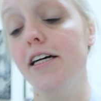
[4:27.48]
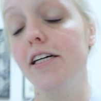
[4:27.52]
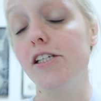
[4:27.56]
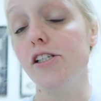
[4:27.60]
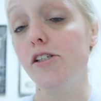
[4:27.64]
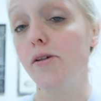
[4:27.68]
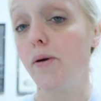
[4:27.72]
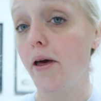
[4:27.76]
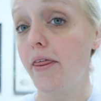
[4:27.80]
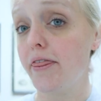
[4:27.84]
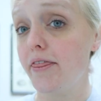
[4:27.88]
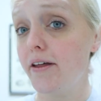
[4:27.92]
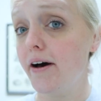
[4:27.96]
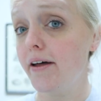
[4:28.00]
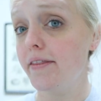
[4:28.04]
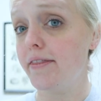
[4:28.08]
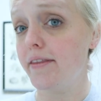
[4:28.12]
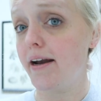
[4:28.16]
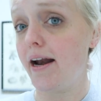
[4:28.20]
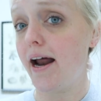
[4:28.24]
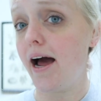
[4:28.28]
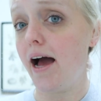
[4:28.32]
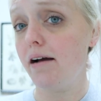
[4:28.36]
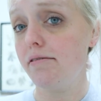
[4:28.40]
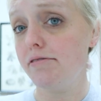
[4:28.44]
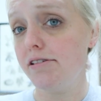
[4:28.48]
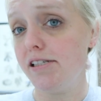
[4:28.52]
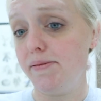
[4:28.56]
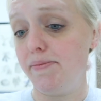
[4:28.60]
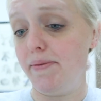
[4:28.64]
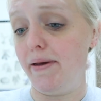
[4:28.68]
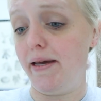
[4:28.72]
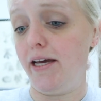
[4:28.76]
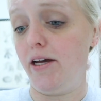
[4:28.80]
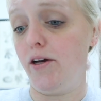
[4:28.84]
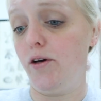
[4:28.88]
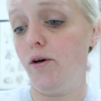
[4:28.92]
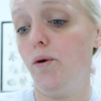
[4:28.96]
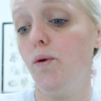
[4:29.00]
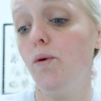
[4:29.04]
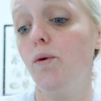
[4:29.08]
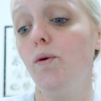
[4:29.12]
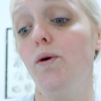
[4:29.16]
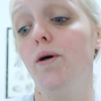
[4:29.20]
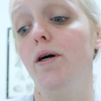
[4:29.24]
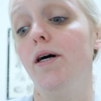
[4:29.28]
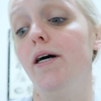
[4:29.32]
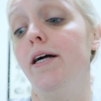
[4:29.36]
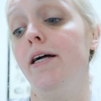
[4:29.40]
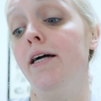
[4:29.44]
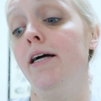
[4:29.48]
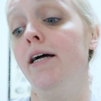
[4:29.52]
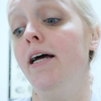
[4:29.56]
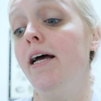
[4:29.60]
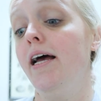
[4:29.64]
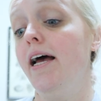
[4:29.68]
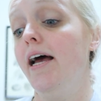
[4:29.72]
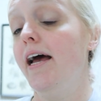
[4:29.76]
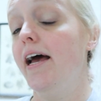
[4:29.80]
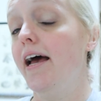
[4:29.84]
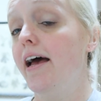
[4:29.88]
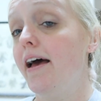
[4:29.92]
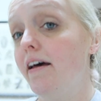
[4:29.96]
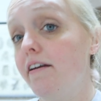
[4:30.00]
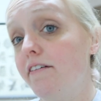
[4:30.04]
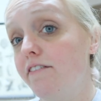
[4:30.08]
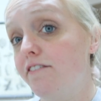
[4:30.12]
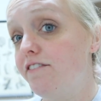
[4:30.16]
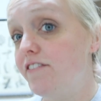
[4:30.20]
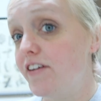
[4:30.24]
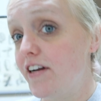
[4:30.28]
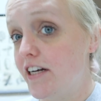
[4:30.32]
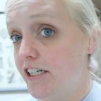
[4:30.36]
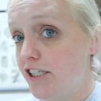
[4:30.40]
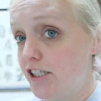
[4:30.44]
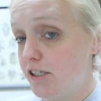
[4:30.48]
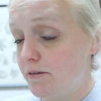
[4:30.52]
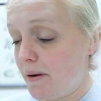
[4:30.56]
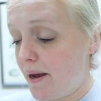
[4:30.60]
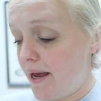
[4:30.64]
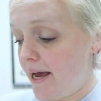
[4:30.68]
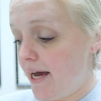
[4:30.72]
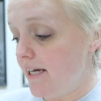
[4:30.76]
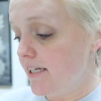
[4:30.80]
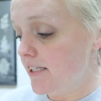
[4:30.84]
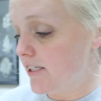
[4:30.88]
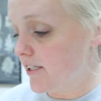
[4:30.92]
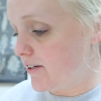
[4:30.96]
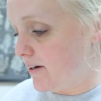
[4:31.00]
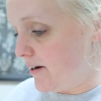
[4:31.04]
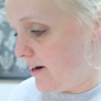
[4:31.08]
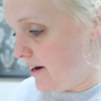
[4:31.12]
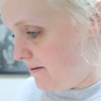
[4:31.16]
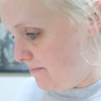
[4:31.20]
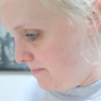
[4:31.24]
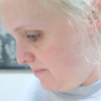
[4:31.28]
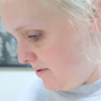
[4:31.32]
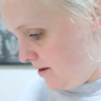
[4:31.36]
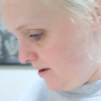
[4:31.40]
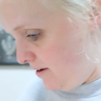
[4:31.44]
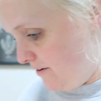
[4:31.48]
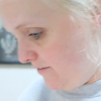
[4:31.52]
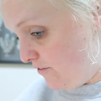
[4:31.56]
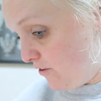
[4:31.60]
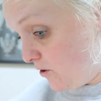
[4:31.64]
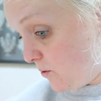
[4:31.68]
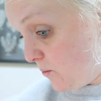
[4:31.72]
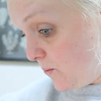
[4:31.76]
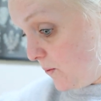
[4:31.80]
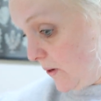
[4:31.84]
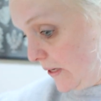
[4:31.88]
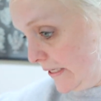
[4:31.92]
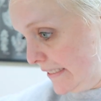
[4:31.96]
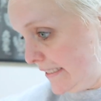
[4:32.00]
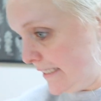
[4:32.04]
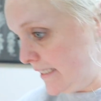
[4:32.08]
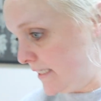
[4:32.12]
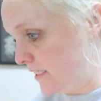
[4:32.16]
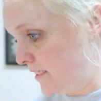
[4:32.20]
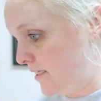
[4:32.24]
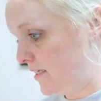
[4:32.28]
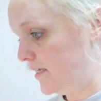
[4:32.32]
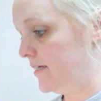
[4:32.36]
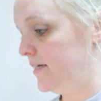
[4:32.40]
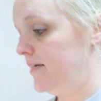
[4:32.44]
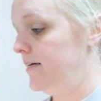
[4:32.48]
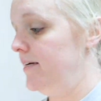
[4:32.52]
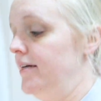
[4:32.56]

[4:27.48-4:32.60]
So I thought that I was being cool and finished my ice cream for once,